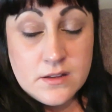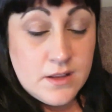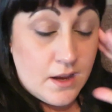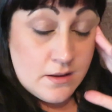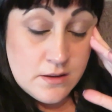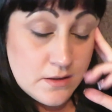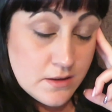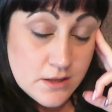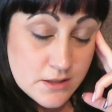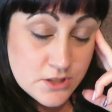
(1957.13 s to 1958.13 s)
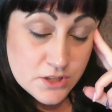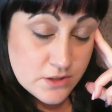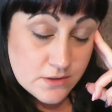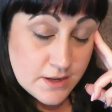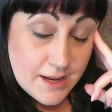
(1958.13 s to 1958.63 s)
no, it's just
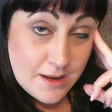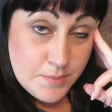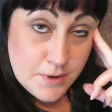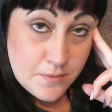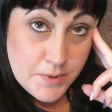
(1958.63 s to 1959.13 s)
not going to happen.